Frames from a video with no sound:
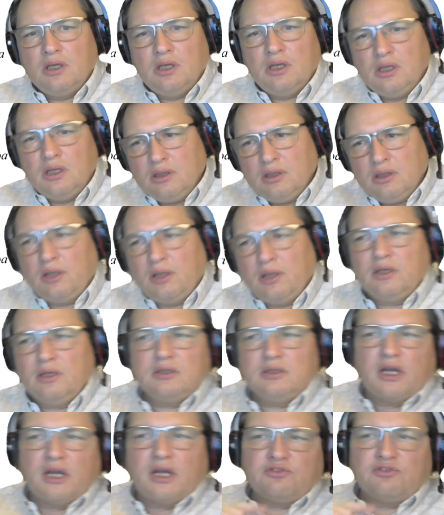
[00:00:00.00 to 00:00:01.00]
In
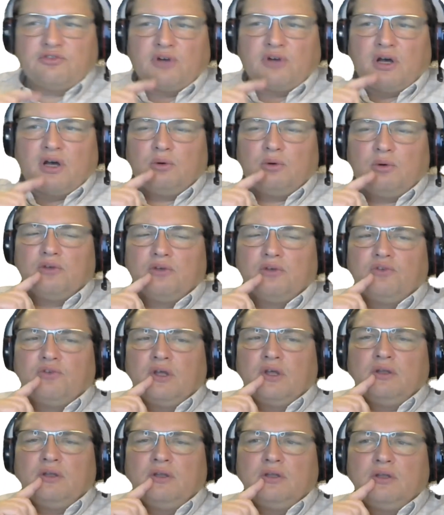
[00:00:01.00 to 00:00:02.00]
real life,
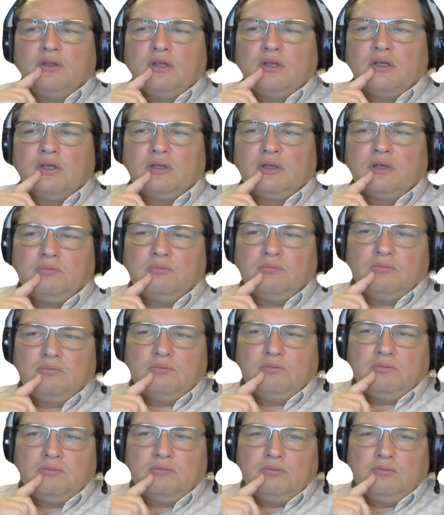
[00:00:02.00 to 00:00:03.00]
however,
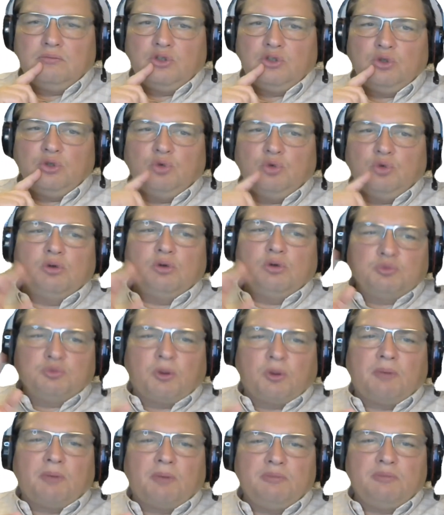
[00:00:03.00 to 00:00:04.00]
you won't
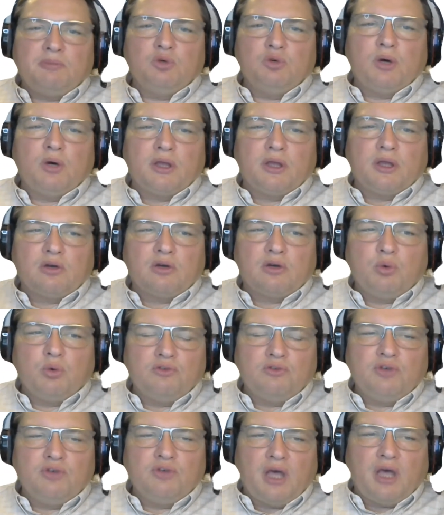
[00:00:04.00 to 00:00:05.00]
probably work
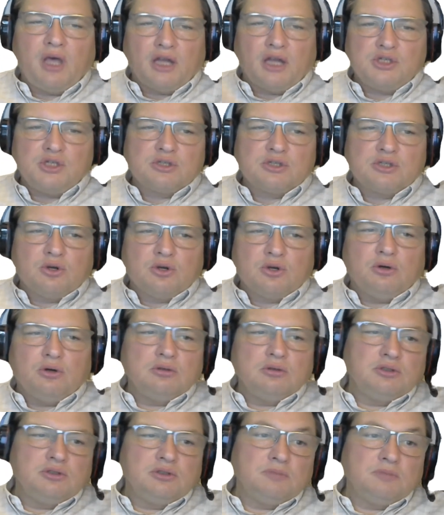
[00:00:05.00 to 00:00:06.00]
with the edges
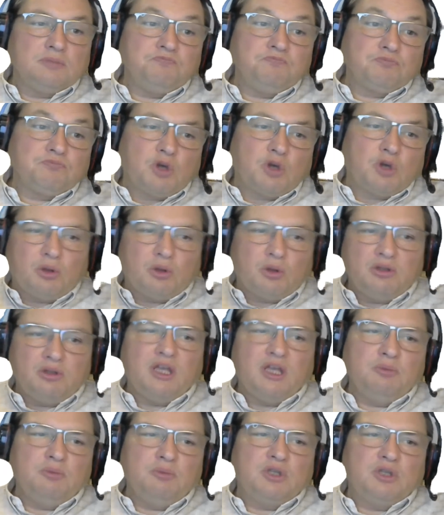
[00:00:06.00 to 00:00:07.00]
called or
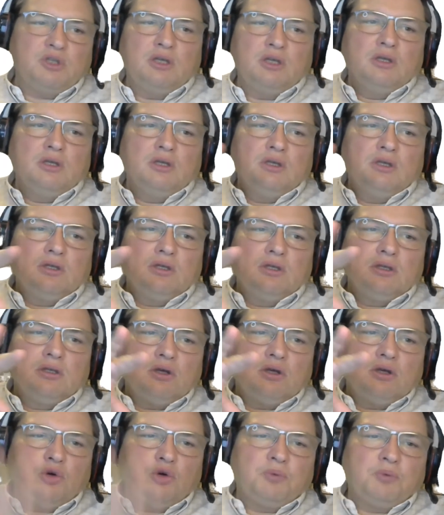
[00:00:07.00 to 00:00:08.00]
named
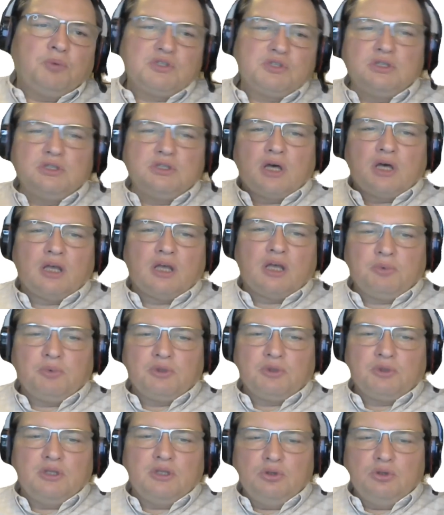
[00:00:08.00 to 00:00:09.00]
opposite,
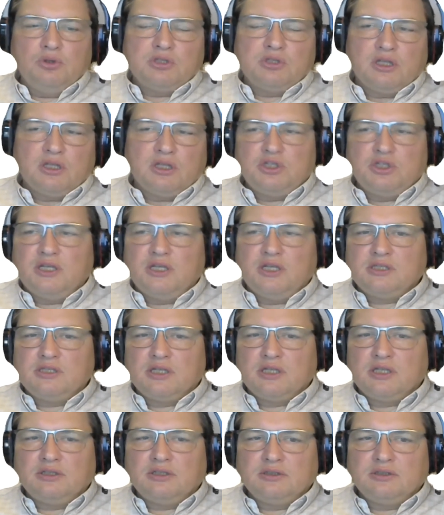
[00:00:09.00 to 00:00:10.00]
hypotenuse,
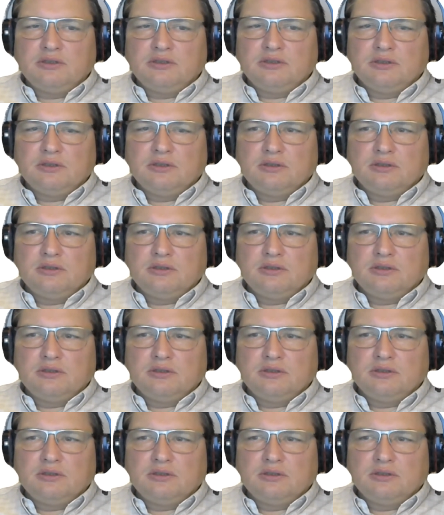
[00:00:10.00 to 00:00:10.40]
adjacent.